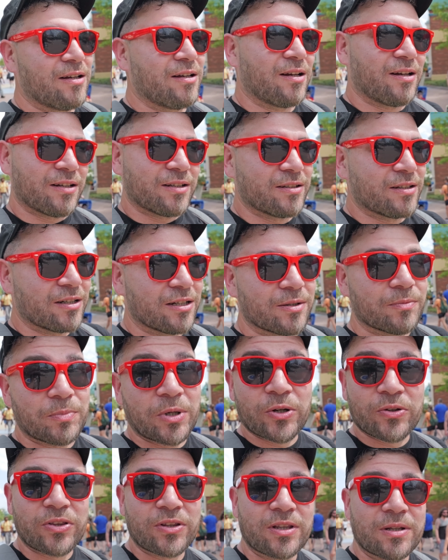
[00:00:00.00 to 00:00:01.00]
on
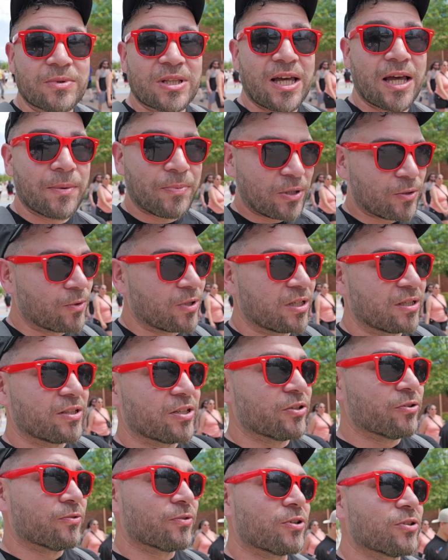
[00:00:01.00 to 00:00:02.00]
both of them, the Epic one and
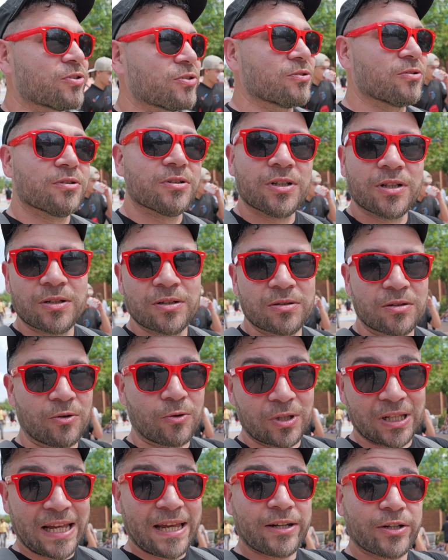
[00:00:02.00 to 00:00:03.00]
the Universal
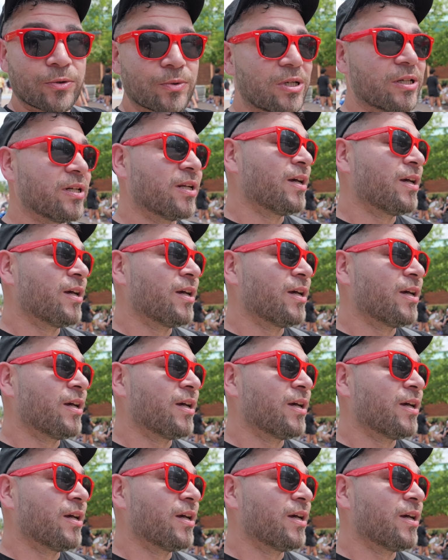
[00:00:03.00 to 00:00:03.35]
Orlando one.